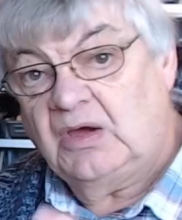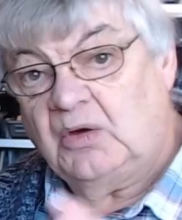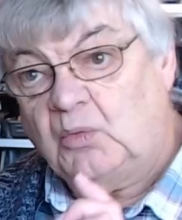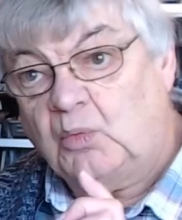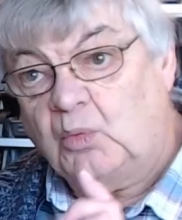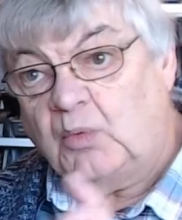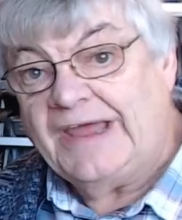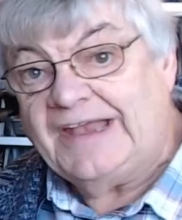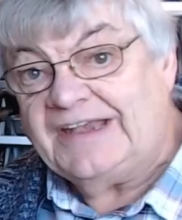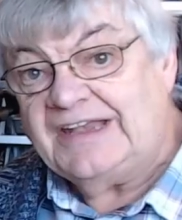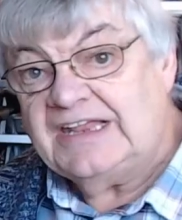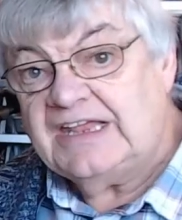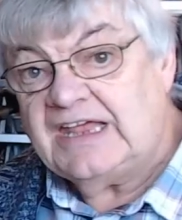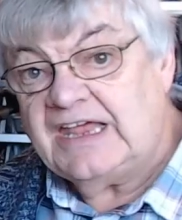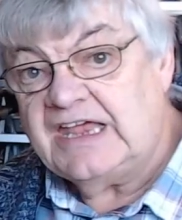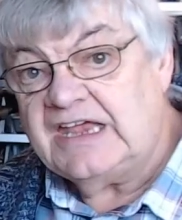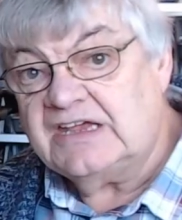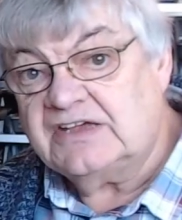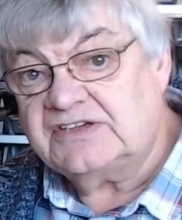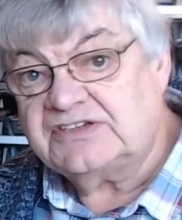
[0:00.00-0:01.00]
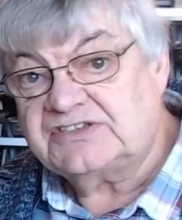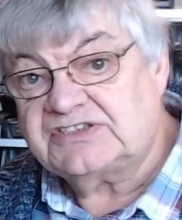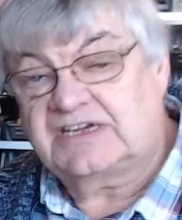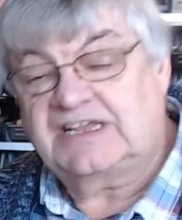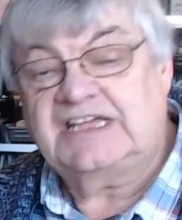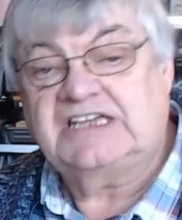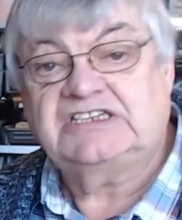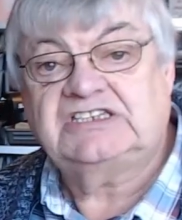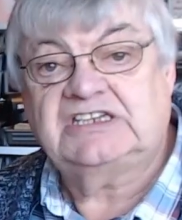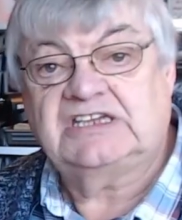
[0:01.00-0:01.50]
when it hears an
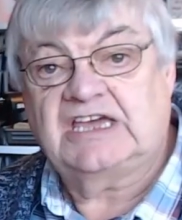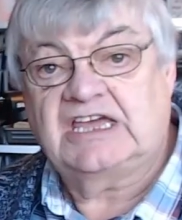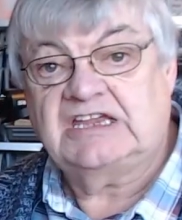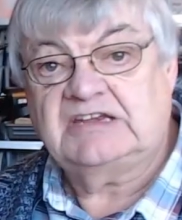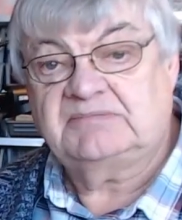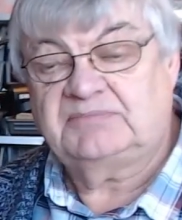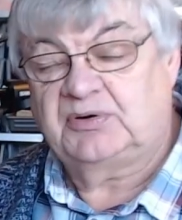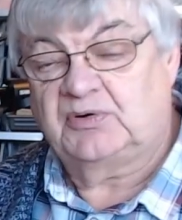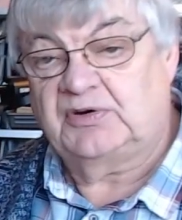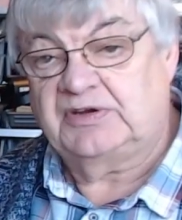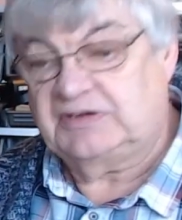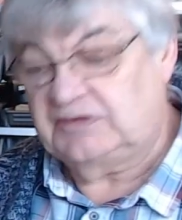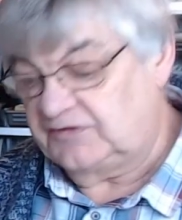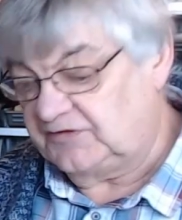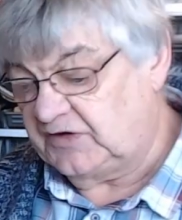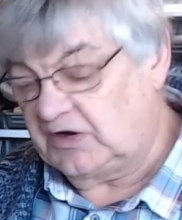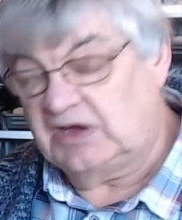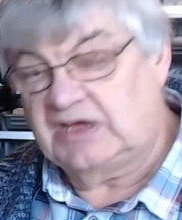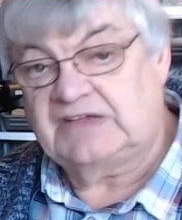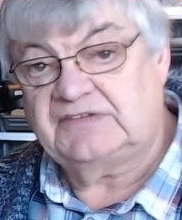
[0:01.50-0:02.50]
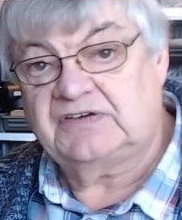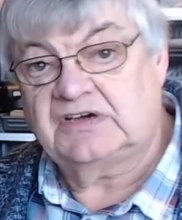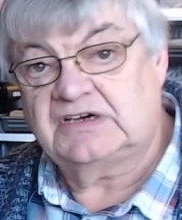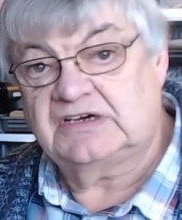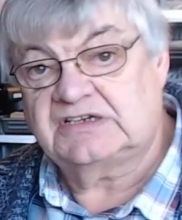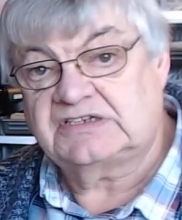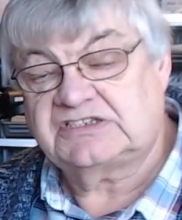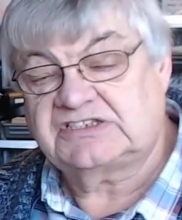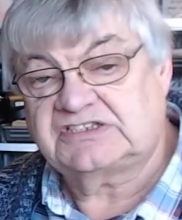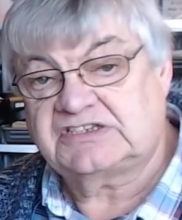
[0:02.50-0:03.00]
88.5
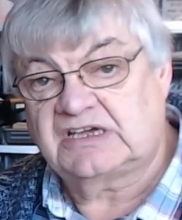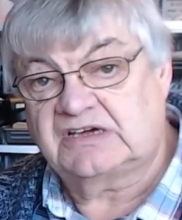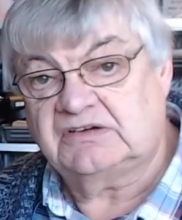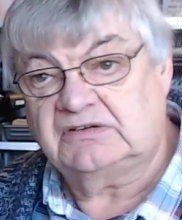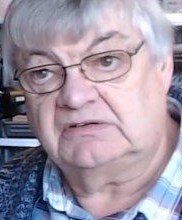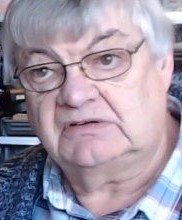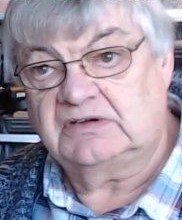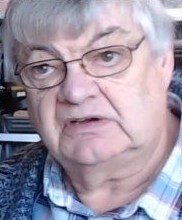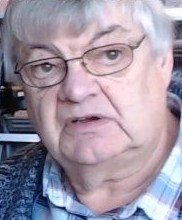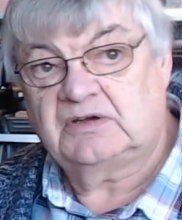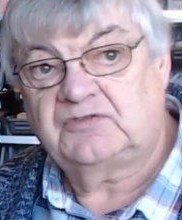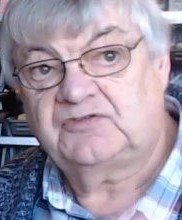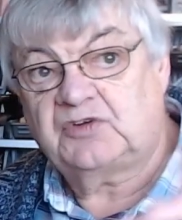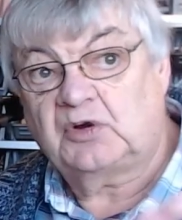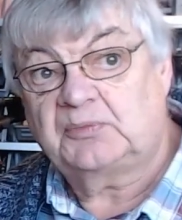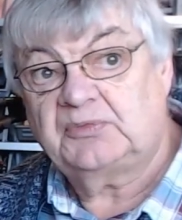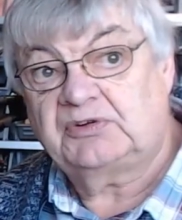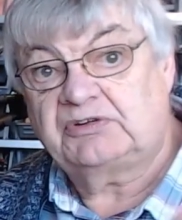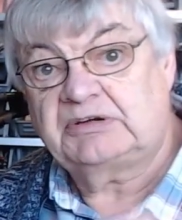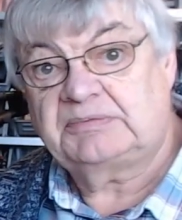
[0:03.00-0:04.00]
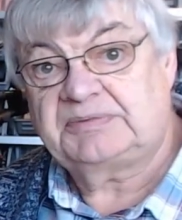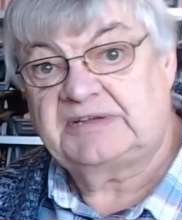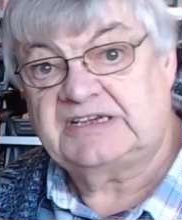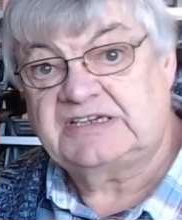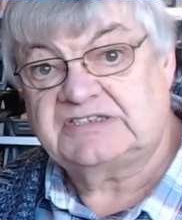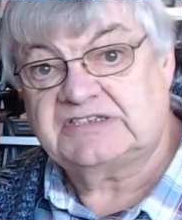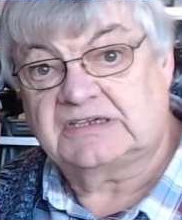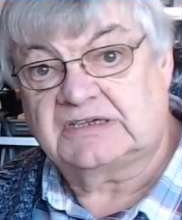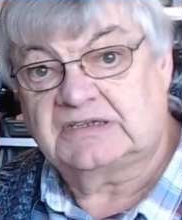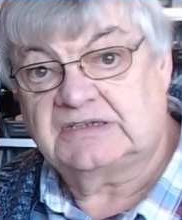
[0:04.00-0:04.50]
hertz tone from the
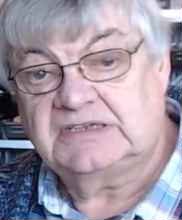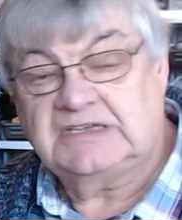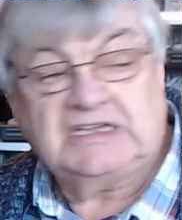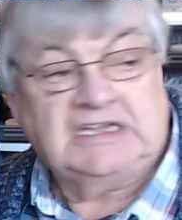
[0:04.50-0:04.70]
repeater.